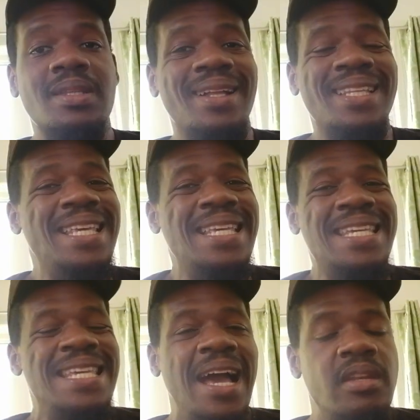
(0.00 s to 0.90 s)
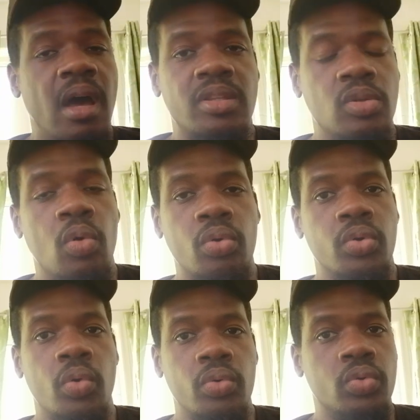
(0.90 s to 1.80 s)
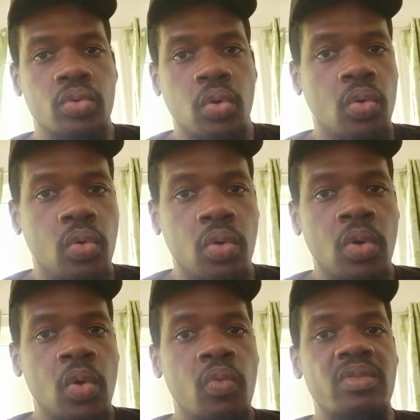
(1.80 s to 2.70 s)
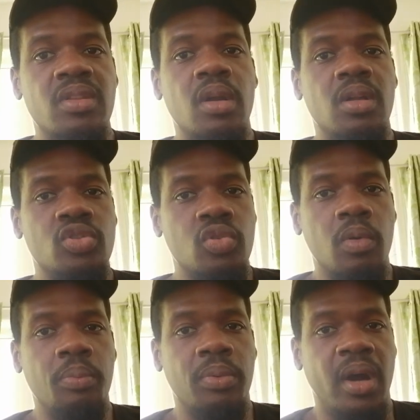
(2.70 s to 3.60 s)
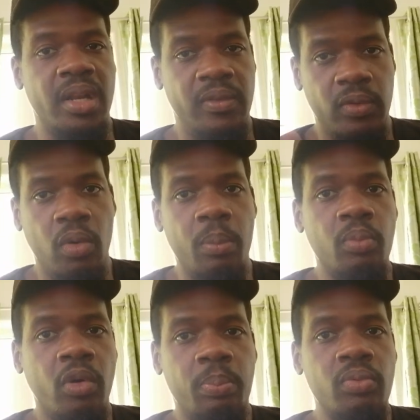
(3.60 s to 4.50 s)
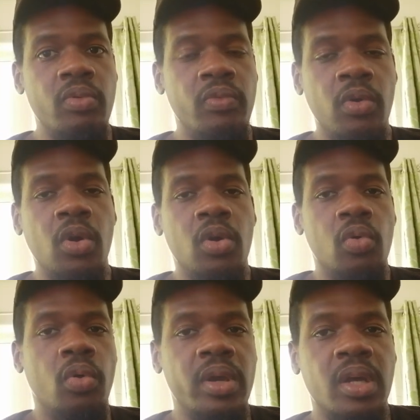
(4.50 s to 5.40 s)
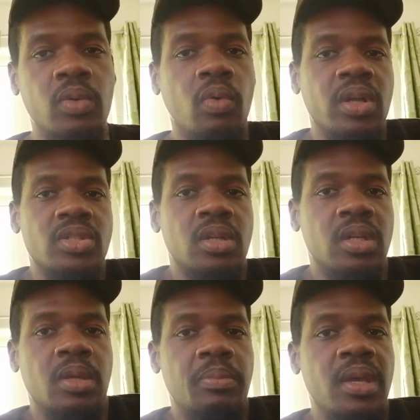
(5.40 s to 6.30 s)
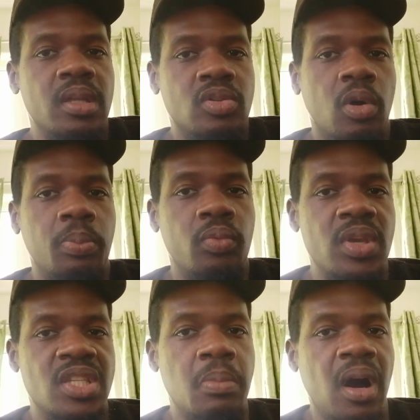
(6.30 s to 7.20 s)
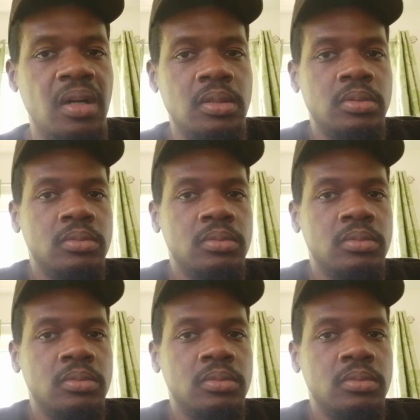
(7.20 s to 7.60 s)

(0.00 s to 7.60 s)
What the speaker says: is that he cannot go toe to toe with Donald Trump. And if you want more proof, go ahead and watch that debate a couple weeks back.